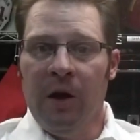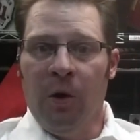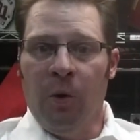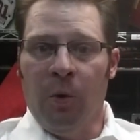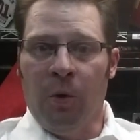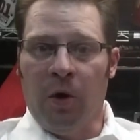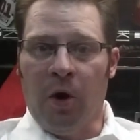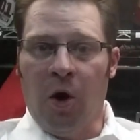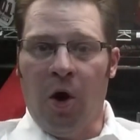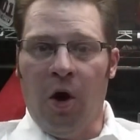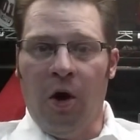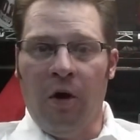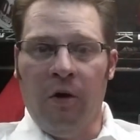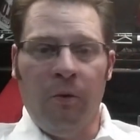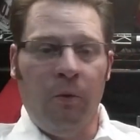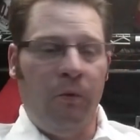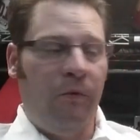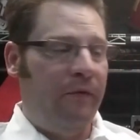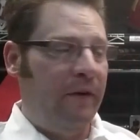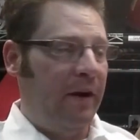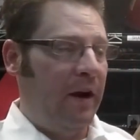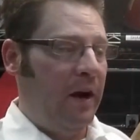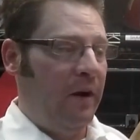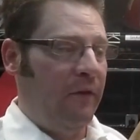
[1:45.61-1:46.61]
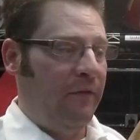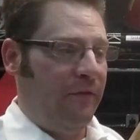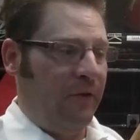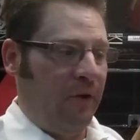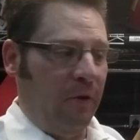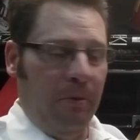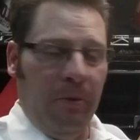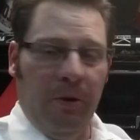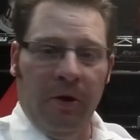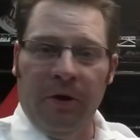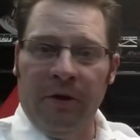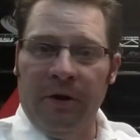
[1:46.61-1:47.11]
We're all very
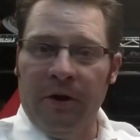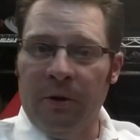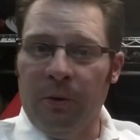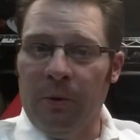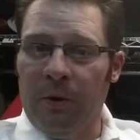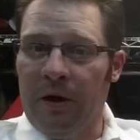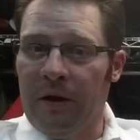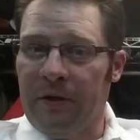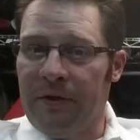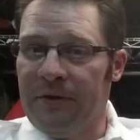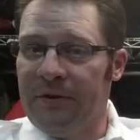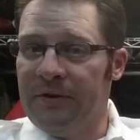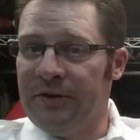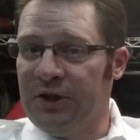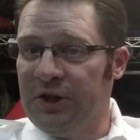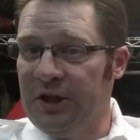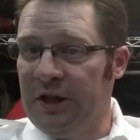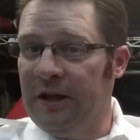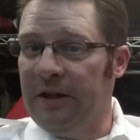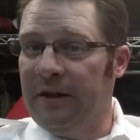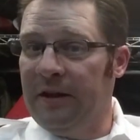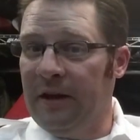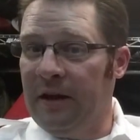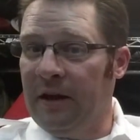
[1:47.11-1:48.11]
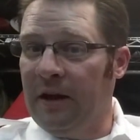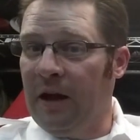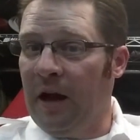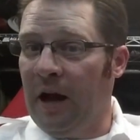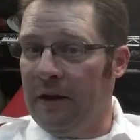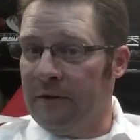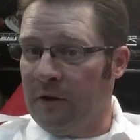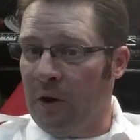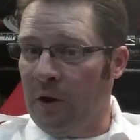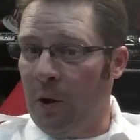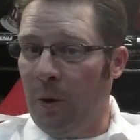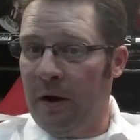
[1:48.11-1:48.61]
familiar with sheathing
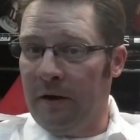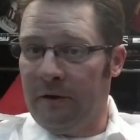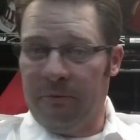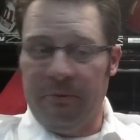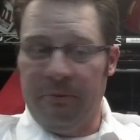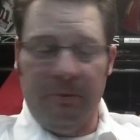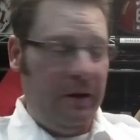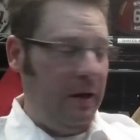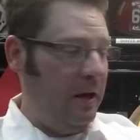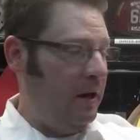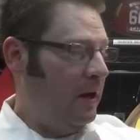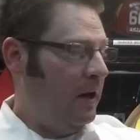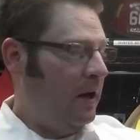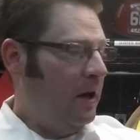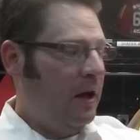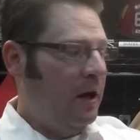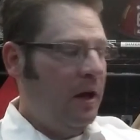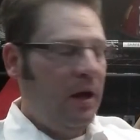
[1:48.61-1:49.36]
as OSB.